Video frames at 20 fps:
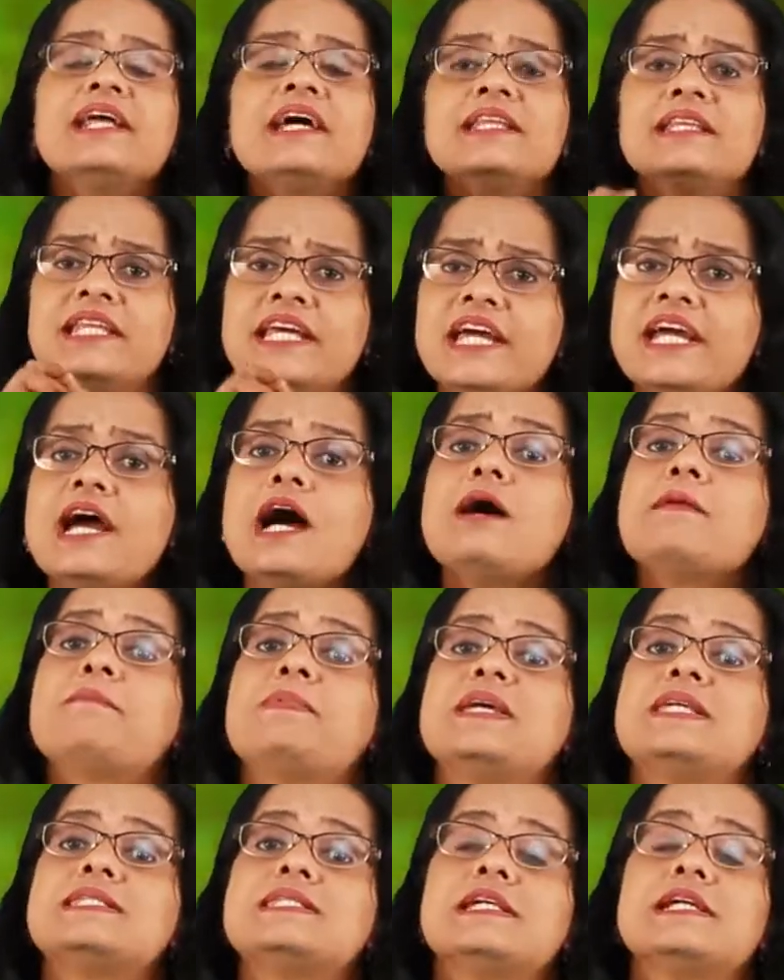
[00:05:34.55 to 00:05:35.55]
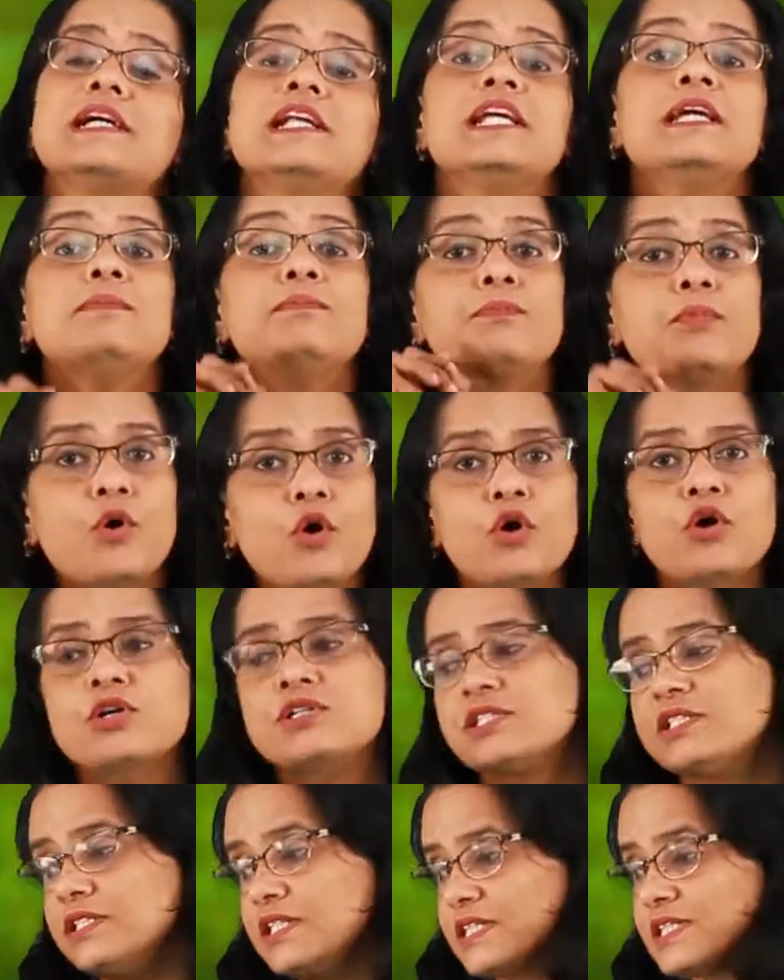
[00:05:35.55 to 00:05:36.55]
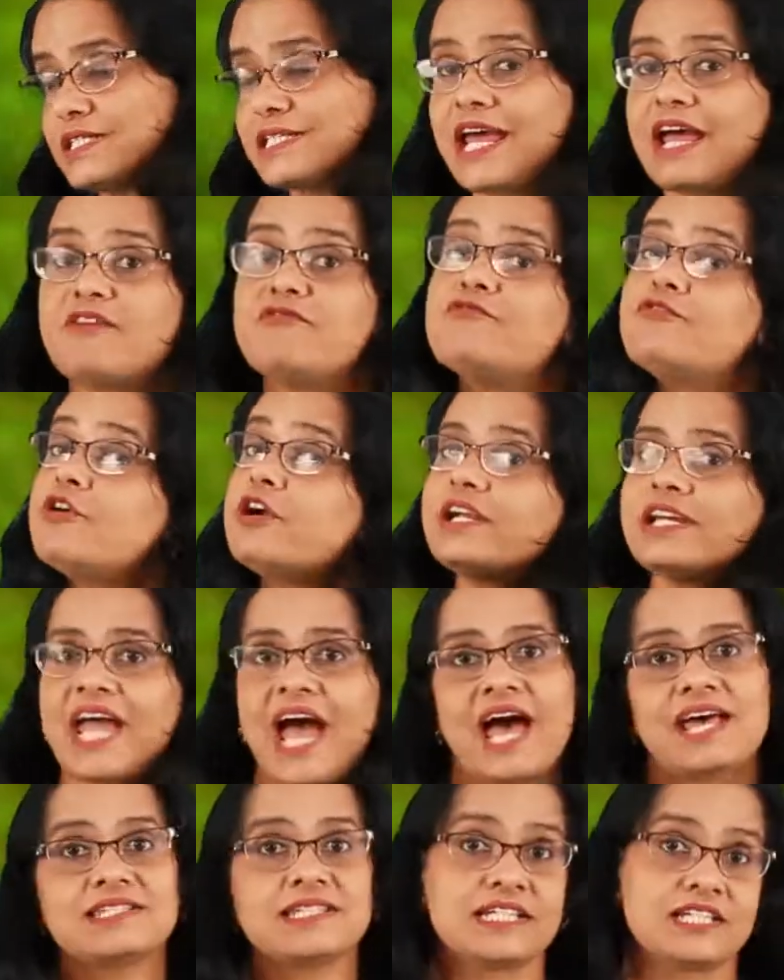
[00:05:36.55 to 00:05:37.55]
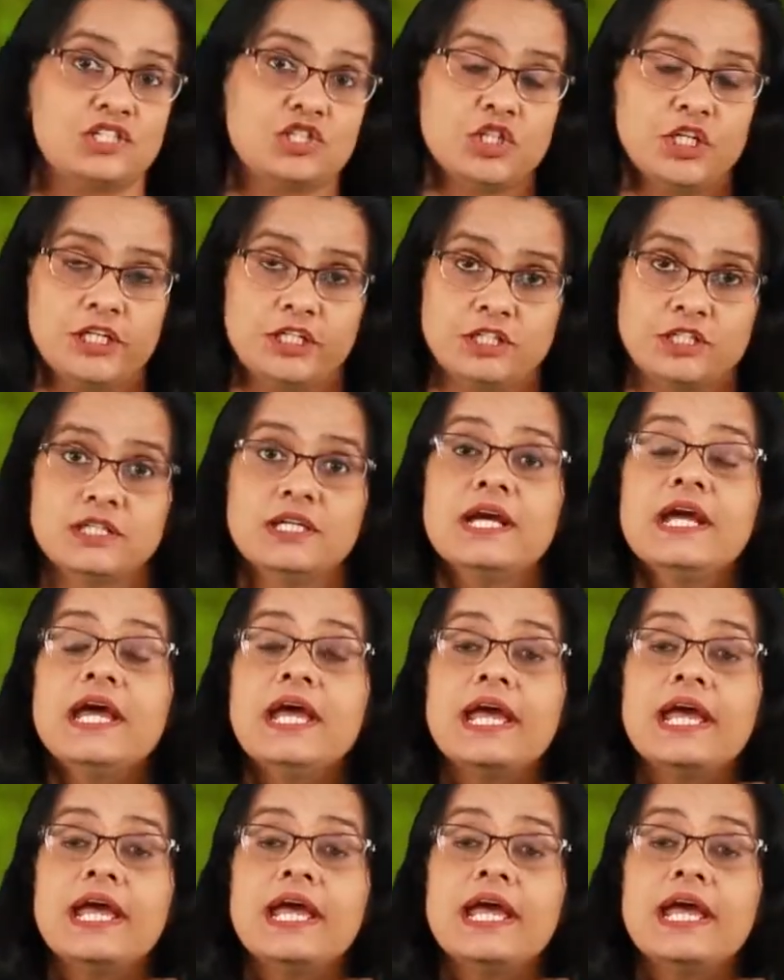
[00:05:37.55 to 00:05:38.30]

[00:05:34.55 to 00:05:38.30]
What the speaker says: and they are basically pores in the stem for gas exchange.